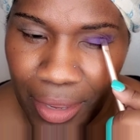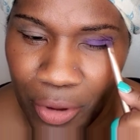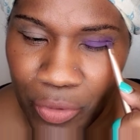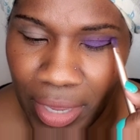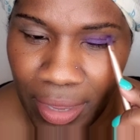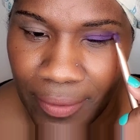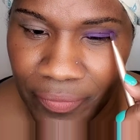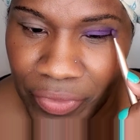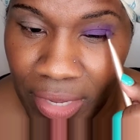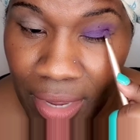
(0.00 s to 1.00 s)
Okay.
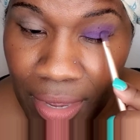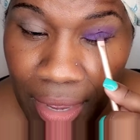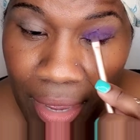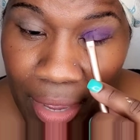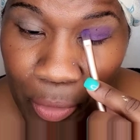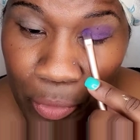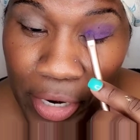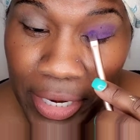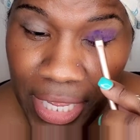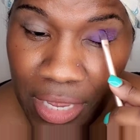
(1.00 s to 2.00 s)
We're
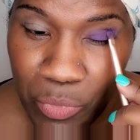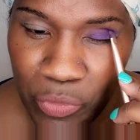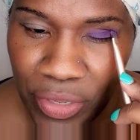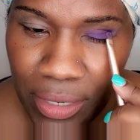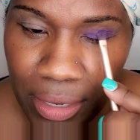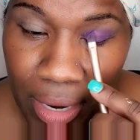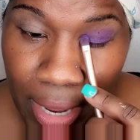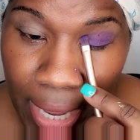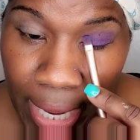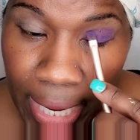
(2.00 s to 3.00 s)
going to keep moving.
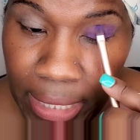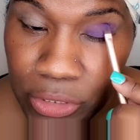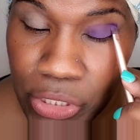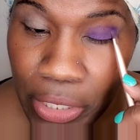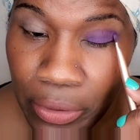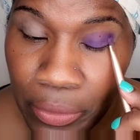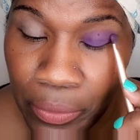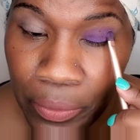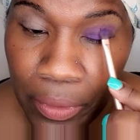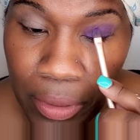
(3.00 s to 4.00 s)
And so